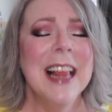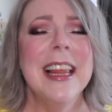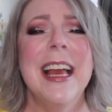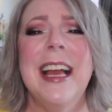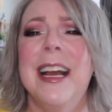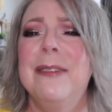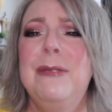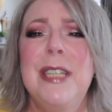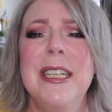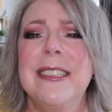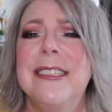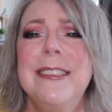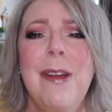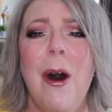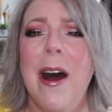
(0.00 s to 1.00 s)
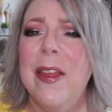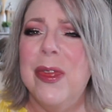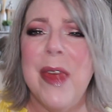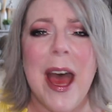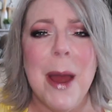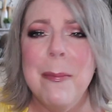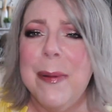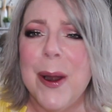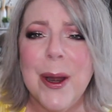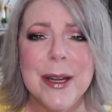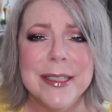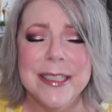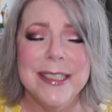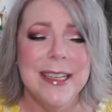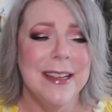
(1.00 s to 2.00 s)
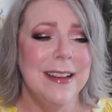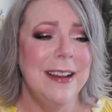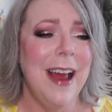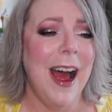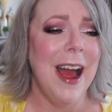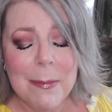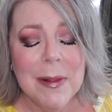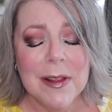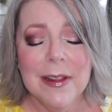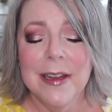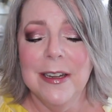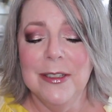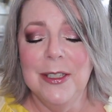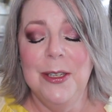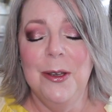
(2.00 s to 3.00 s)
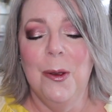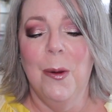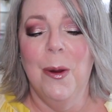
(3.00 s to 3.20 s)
like, I'm just not that person. I'm a little too